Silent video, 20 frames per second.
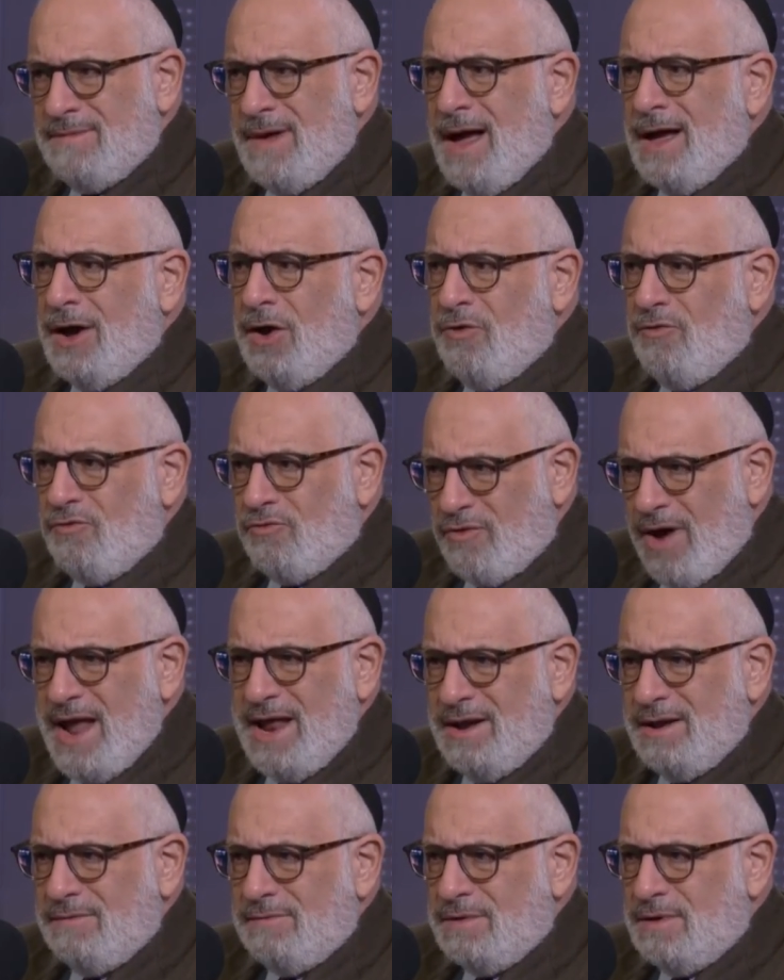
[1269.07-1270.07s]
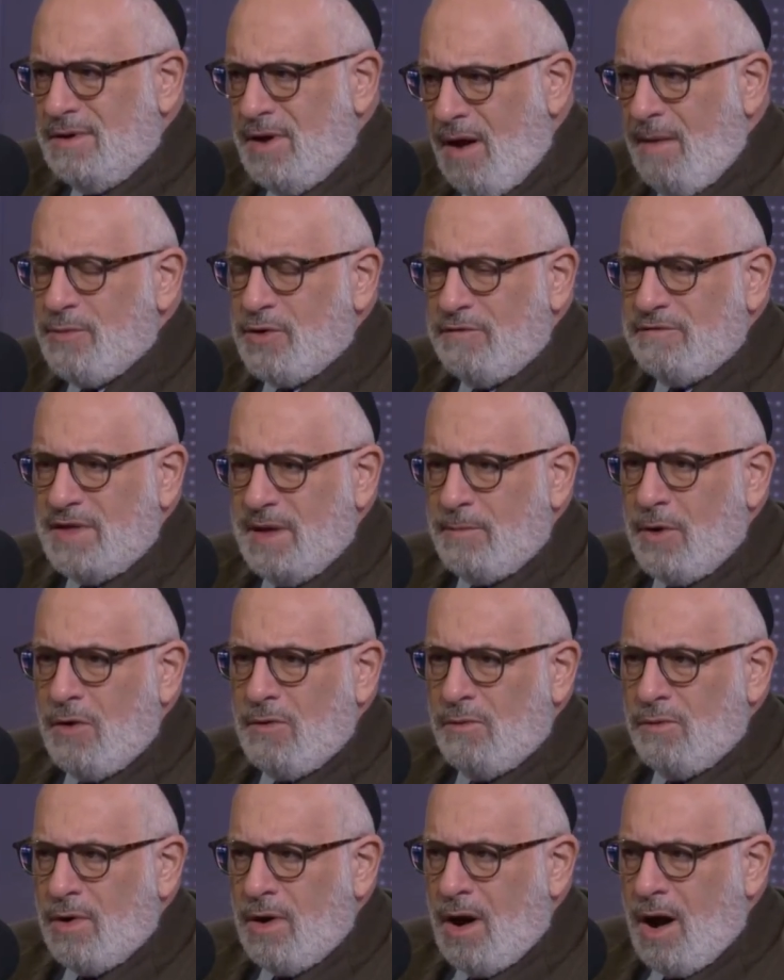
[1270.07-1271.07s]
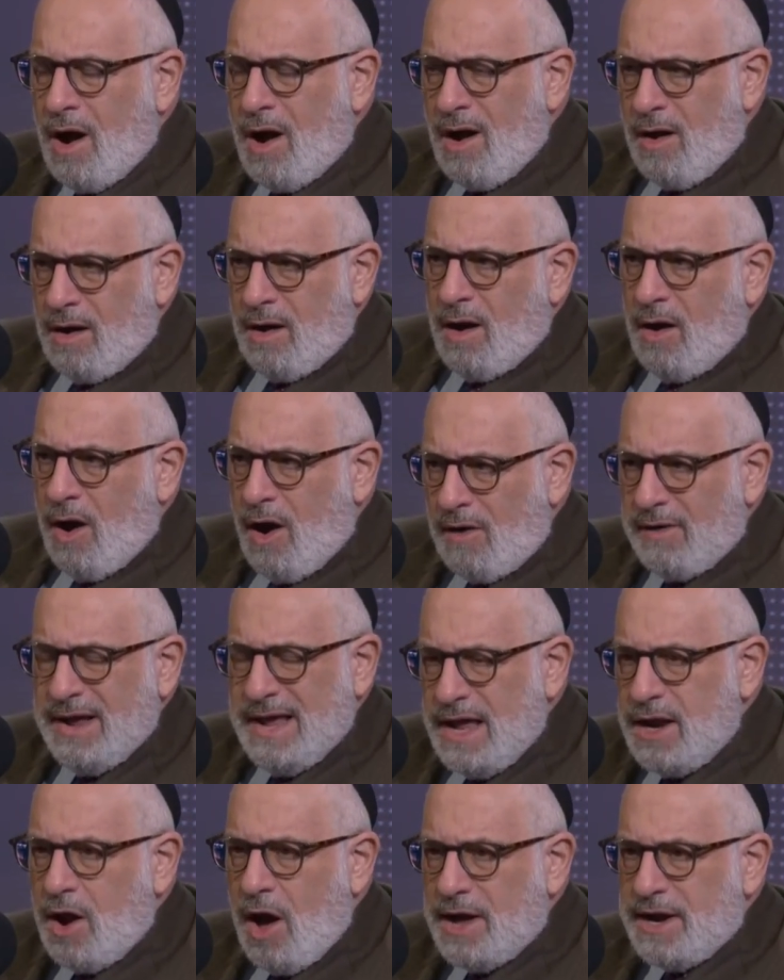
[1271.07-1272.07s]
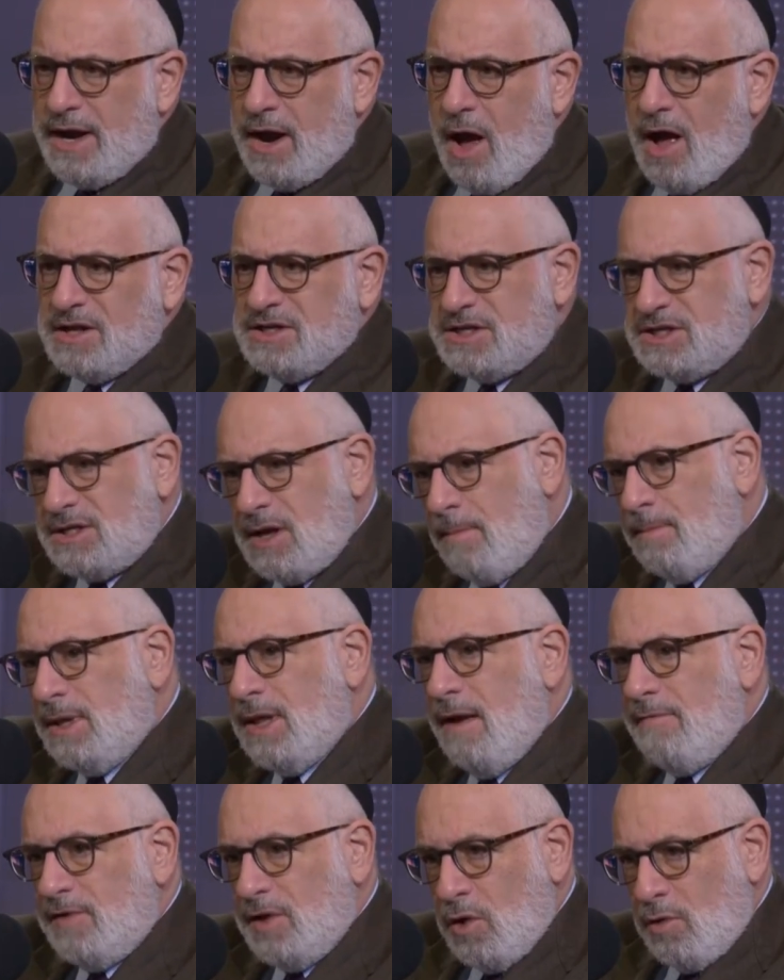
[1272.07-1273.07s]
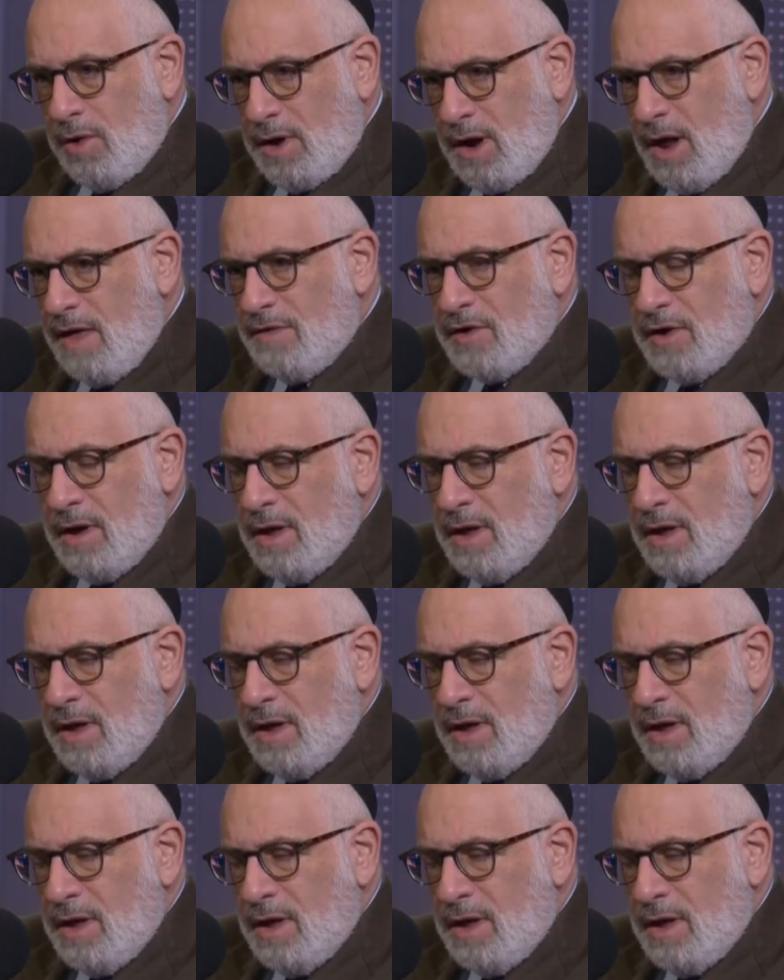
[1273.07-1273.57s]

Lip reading: A great number of them are in on it on some level or another.